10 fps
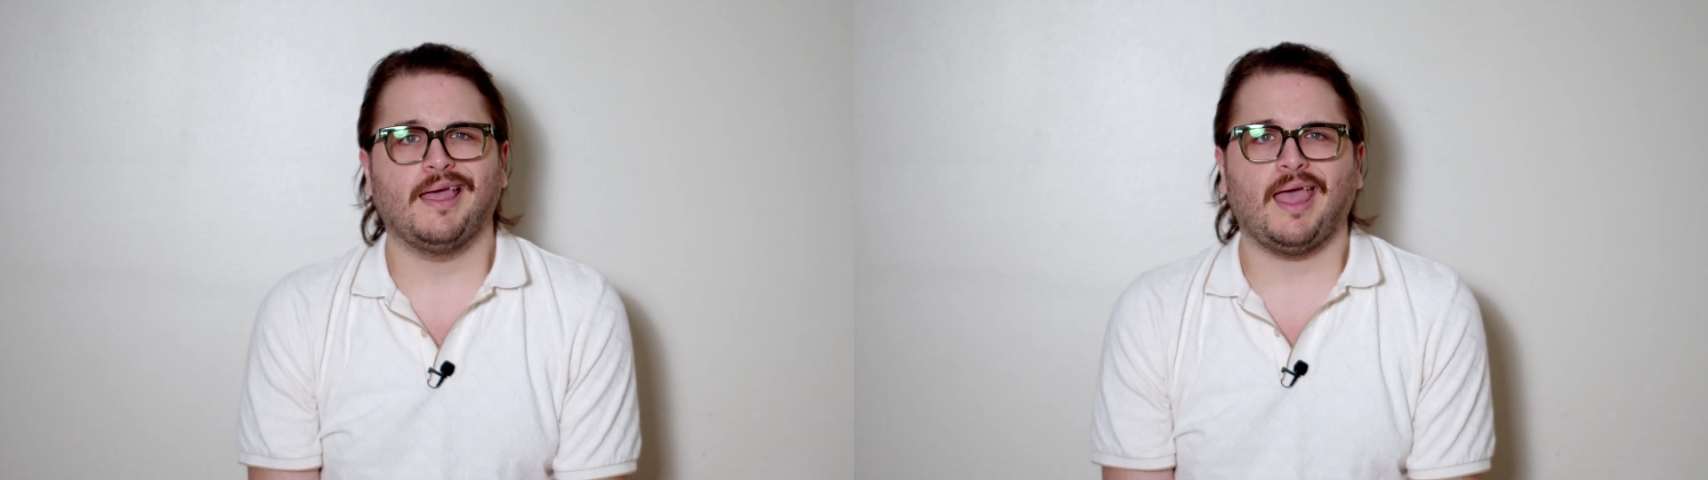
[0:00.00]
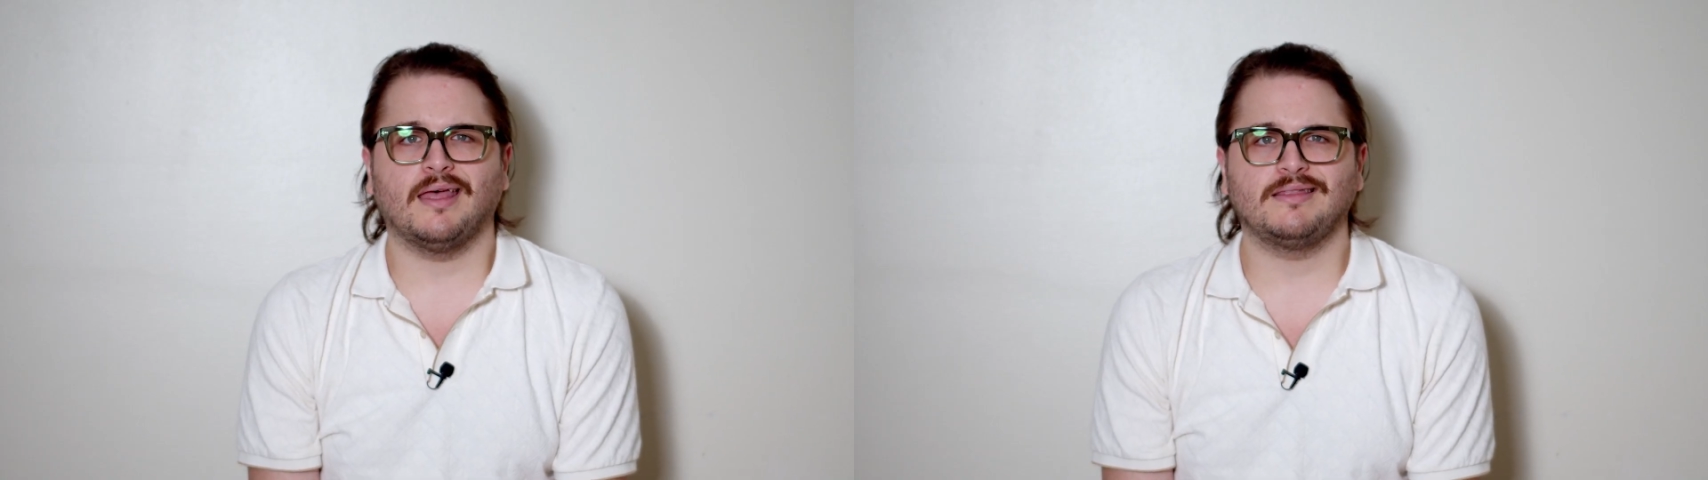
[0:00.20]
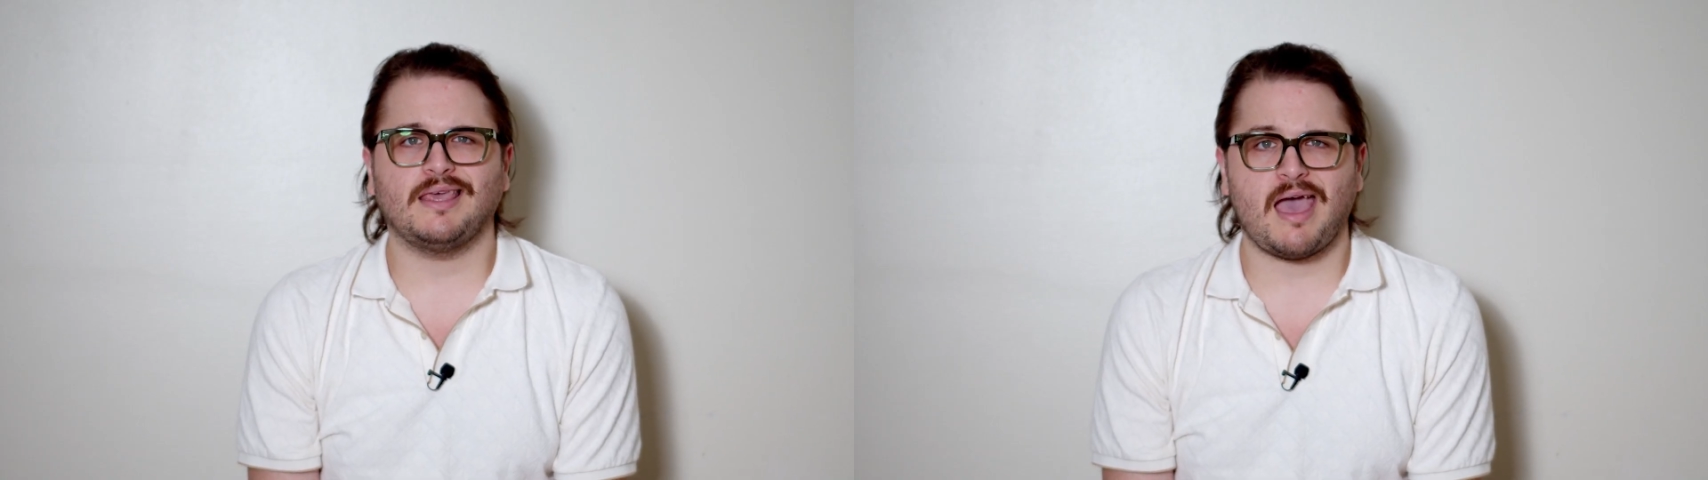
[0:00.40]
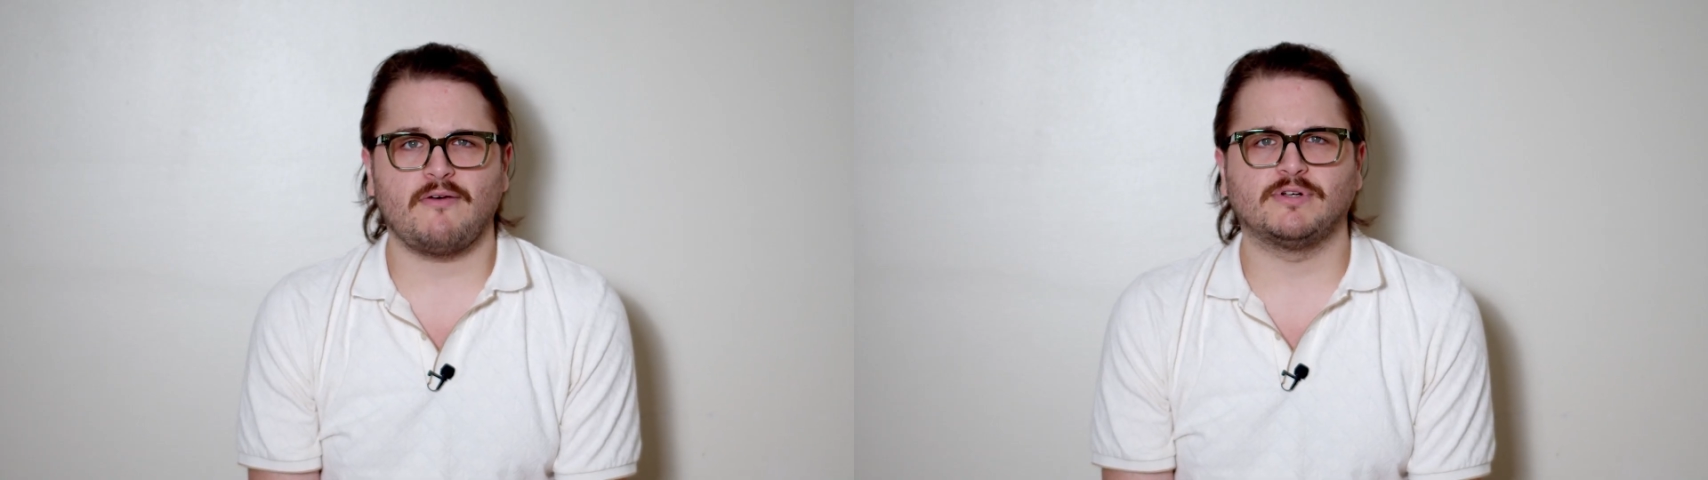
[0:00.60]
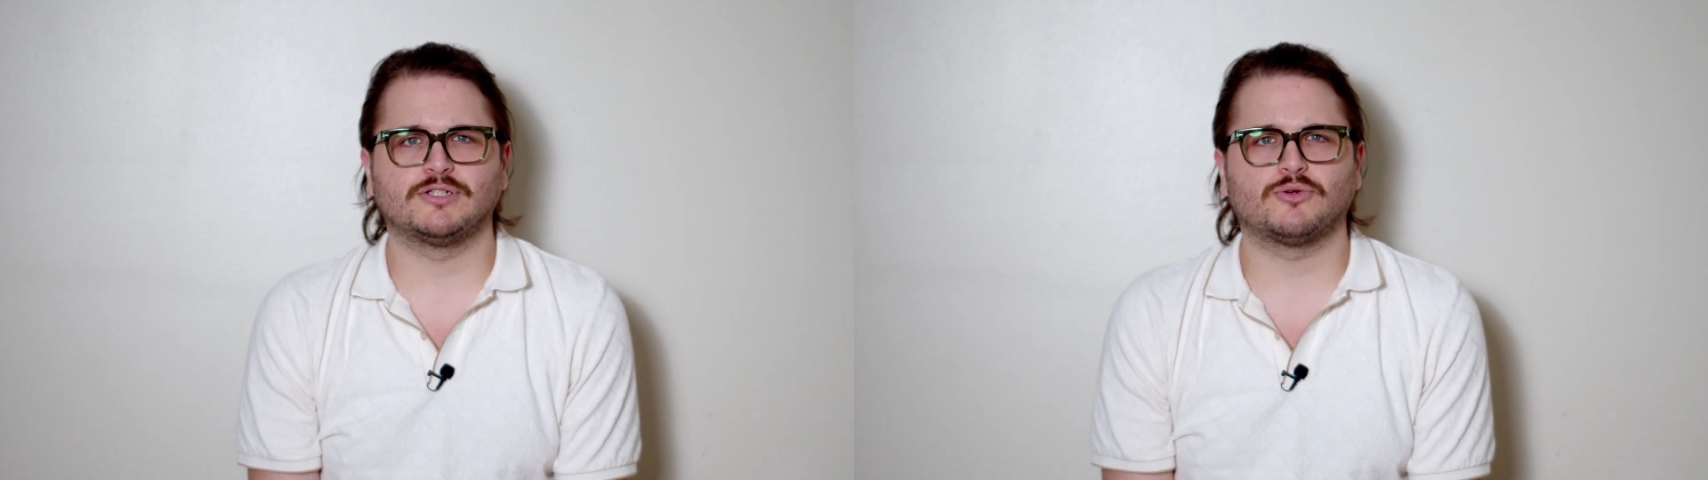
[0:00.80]
and the
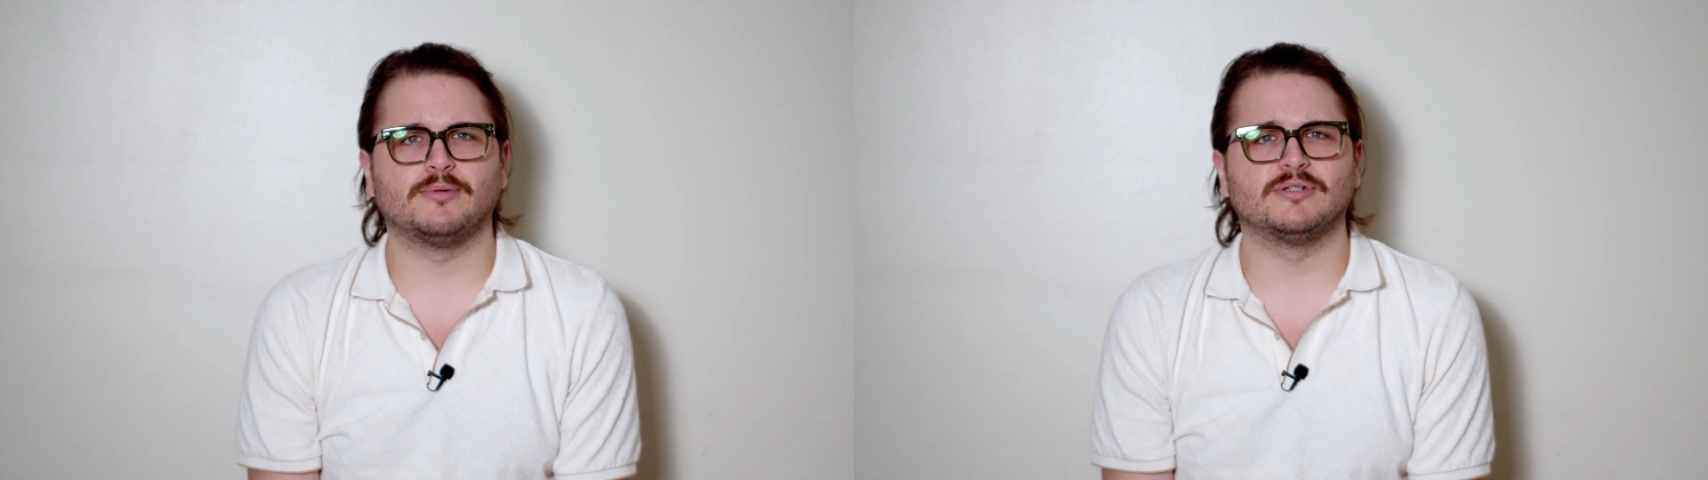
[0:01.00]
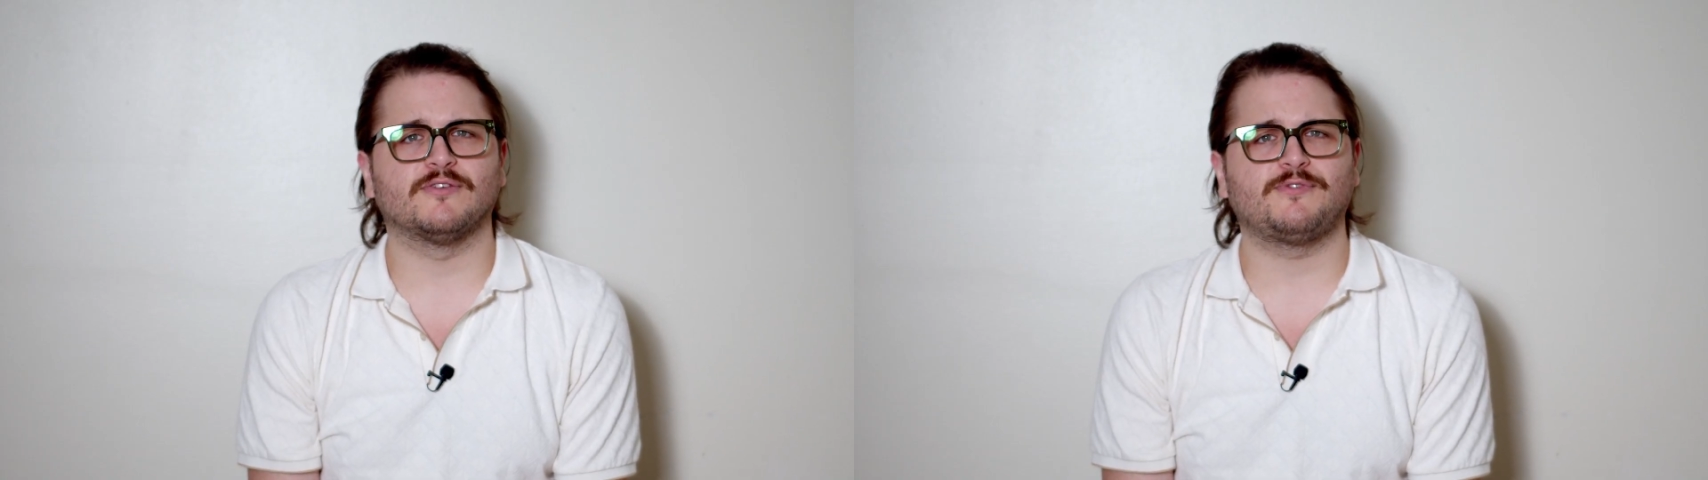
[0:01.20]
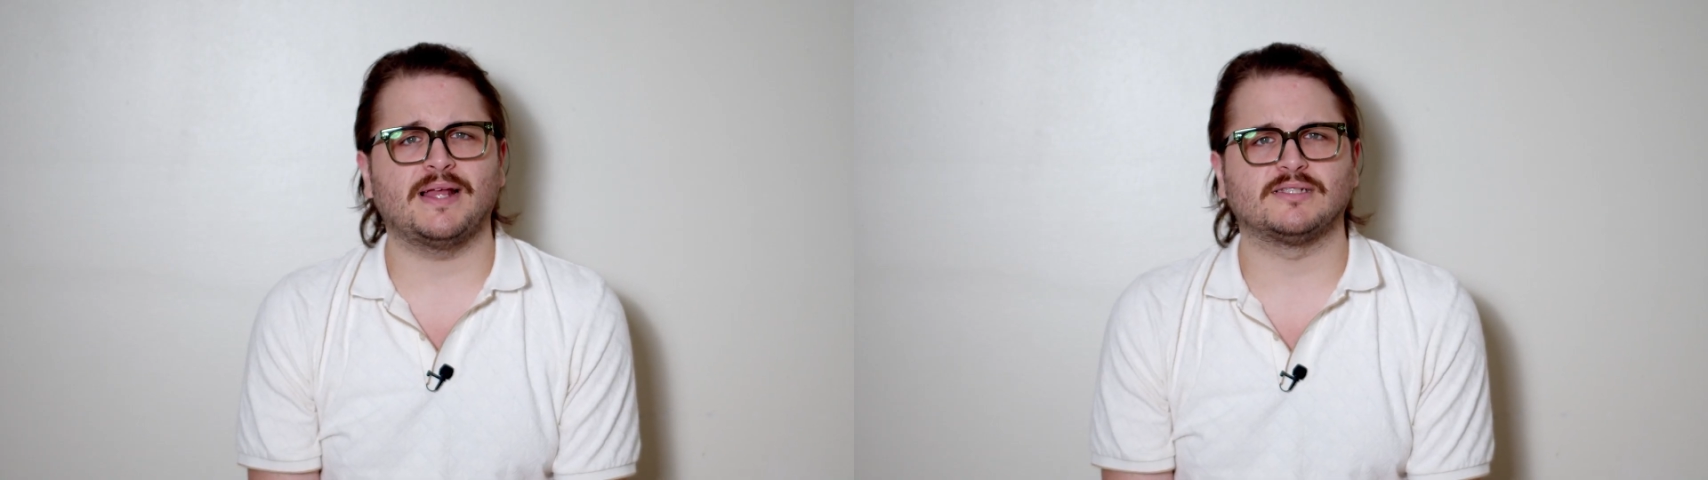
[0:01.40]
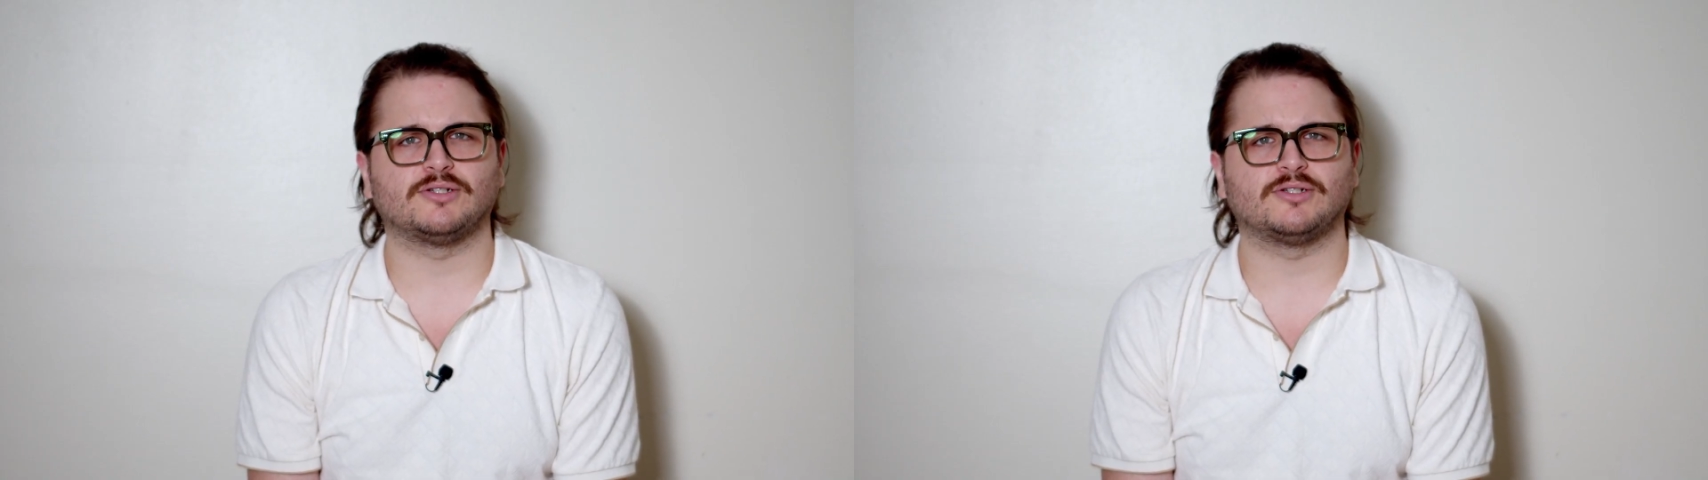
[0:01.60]
average criminal defense